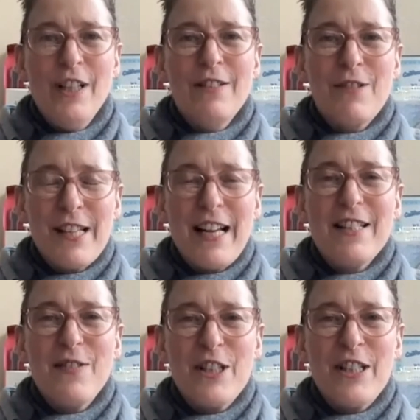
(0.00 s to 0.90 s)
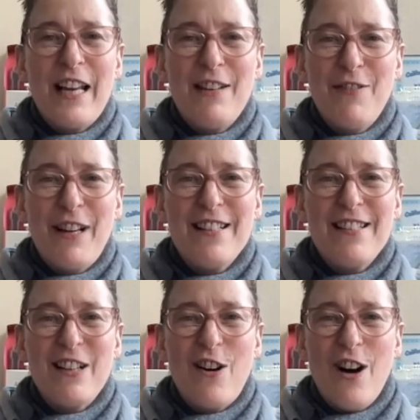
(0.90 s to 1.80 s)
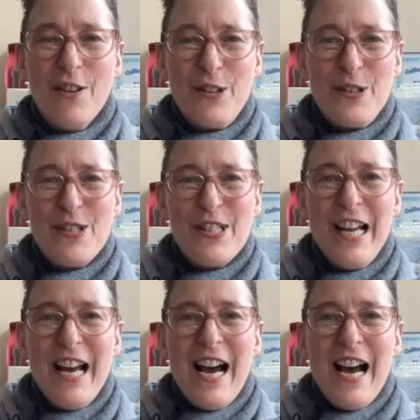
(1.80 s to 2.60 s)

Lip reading: for science fiction and fantasy authors.